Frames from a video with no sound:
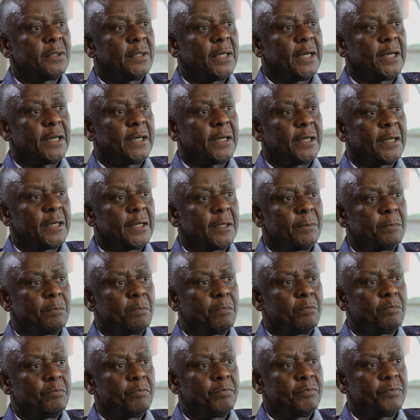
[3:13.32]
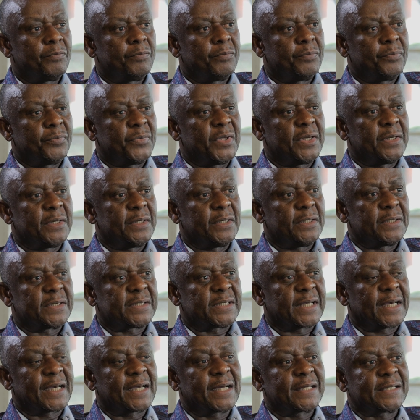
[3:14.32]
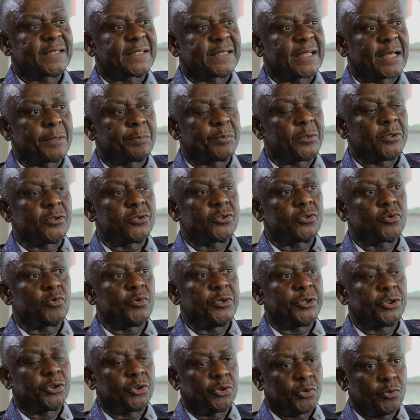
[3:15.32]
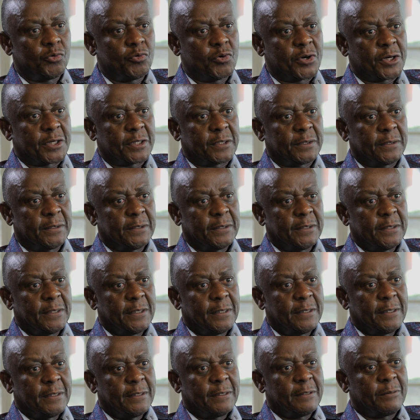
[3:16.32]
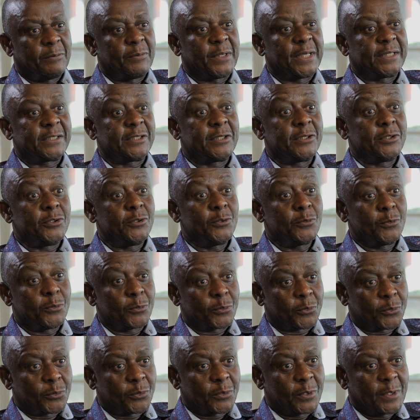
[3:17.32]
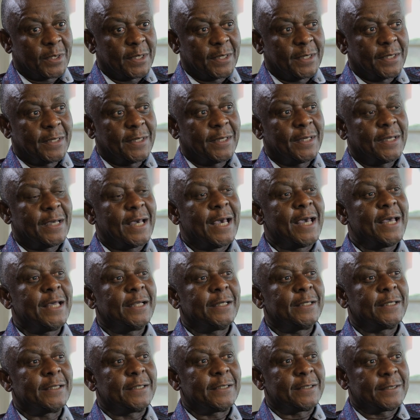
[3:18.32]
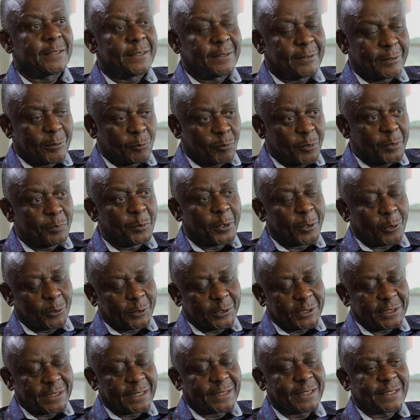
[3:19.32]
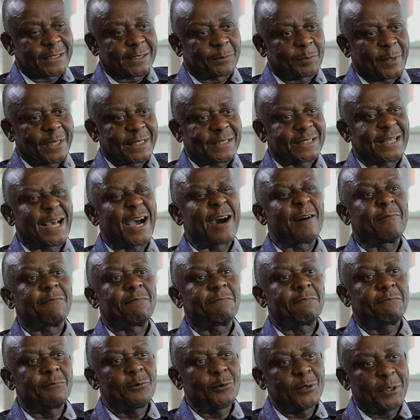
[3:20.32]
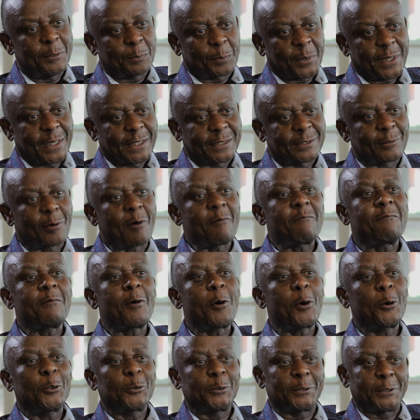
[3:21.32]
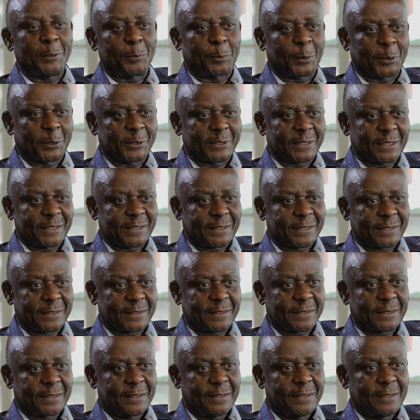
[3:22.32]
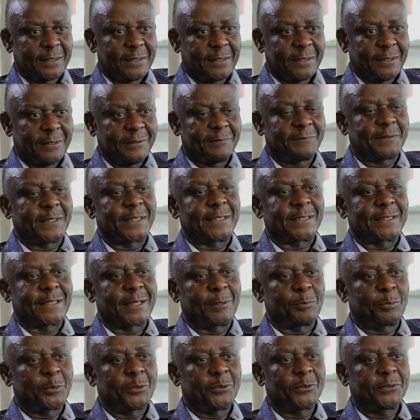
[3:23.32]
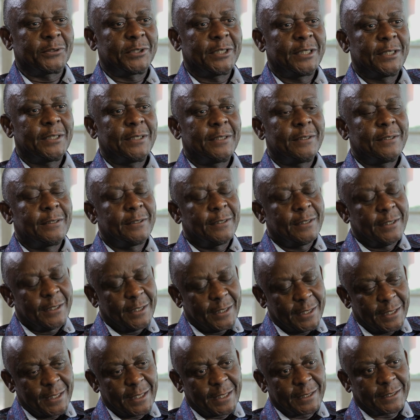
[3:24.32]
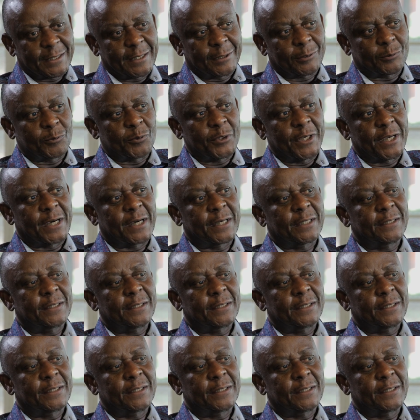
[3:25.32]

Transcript: The second step is to ensure that the youth and the women on gender aspects are fully part of all the processes. For example, here that we